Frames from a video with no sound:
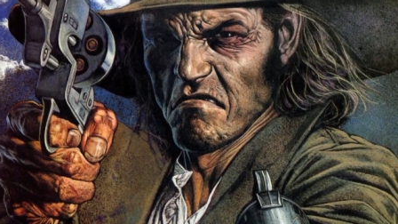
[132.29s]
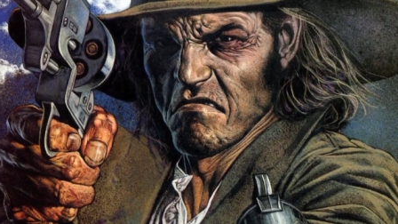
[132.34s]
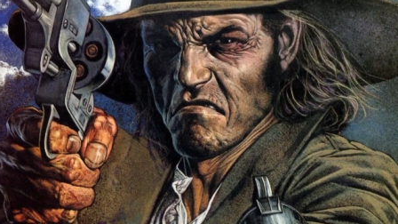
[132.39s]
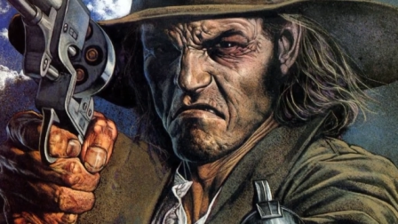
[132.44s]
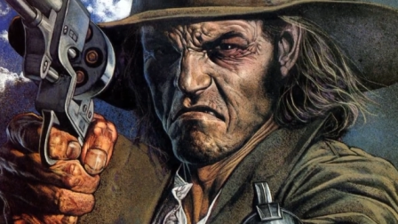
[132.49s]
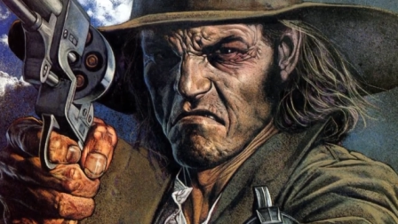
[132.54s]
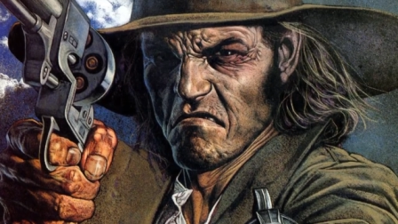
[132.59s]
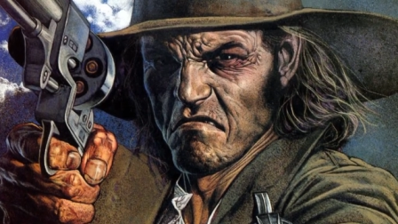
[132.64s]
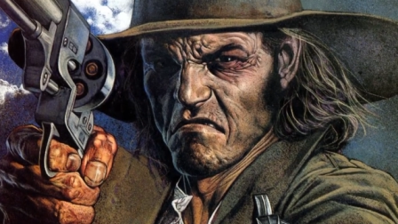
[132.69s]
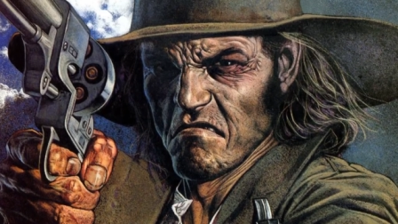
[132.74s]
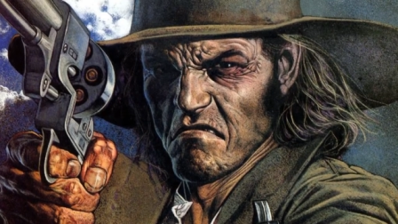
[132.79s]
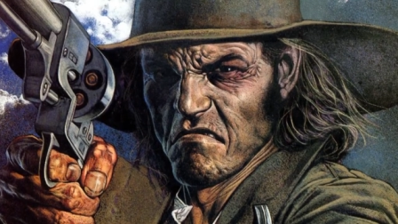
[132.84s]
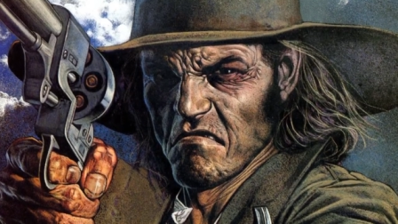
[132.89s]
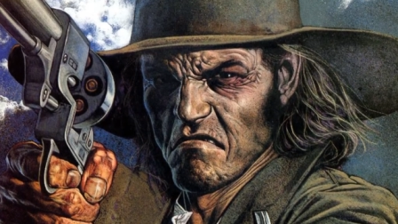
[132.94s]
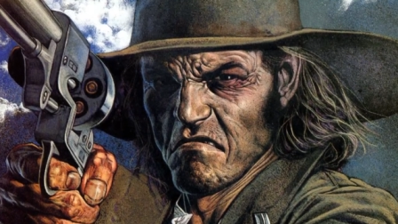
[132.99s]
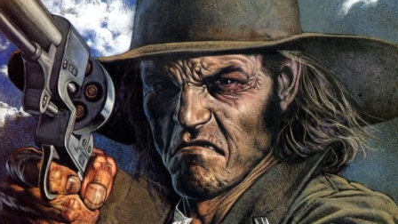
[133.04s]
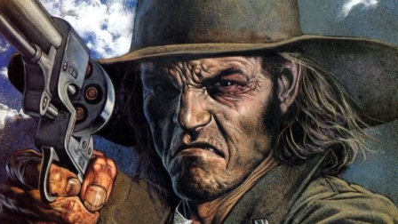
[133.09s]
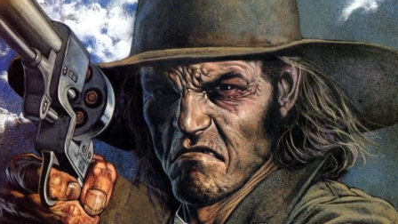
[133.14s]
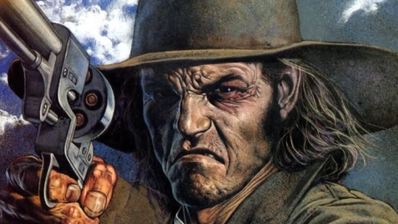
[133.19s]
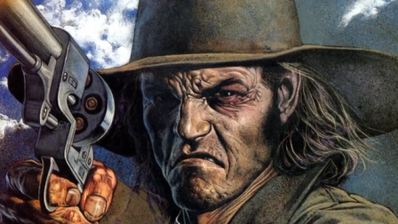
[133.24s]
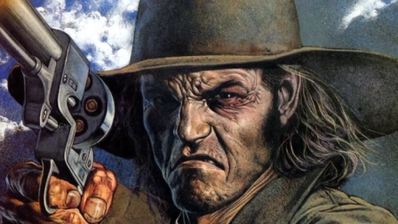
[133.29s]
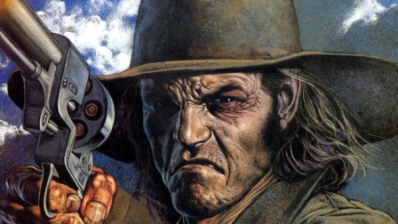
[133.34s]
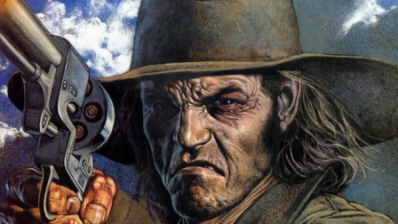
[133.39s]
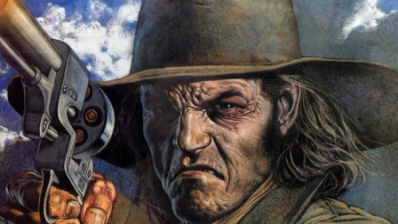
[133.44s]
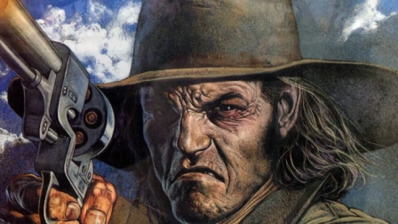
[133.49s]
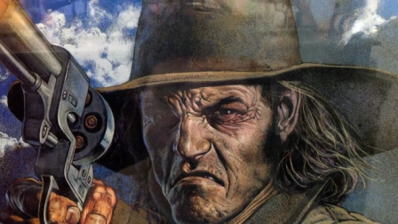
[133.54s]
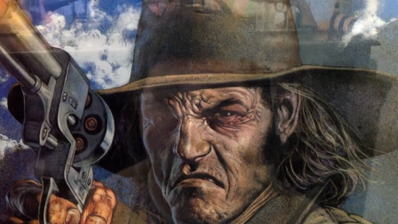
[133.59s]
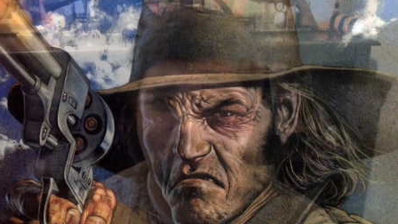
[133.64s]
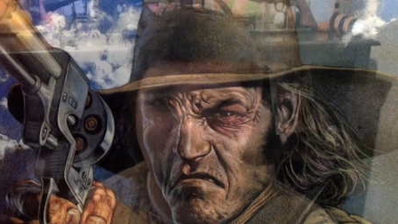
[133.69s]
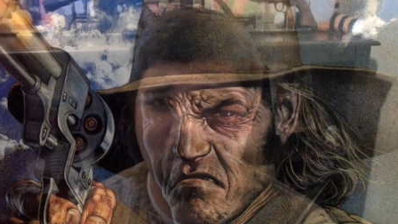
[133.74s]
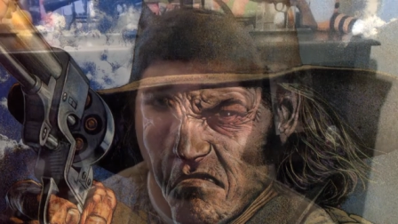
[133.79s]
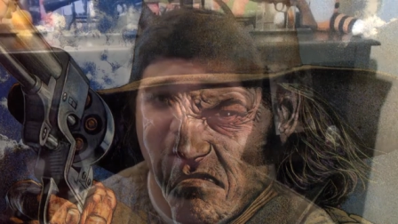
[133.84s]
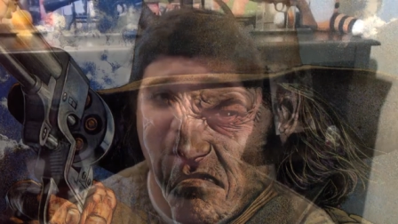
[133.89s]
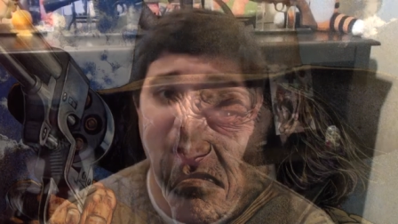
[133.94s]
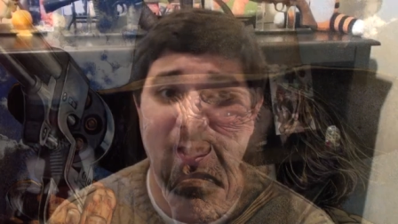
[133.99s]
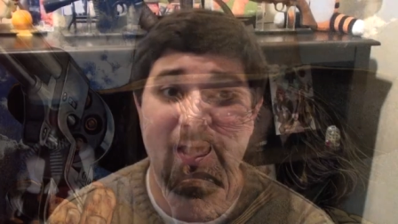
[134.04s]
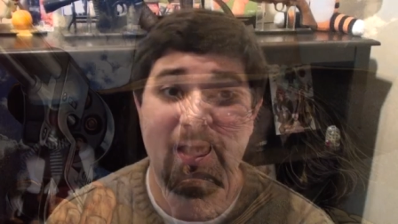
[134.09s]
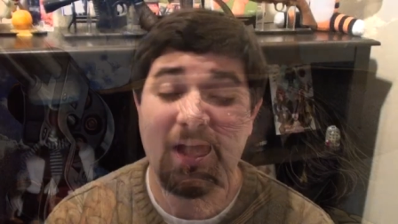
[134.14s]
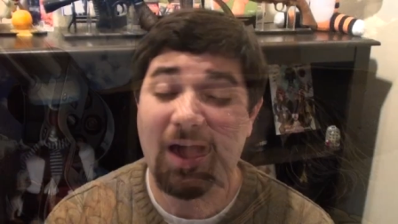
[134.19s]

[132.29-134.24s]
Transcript: I think people have suggested Clint Eastwood.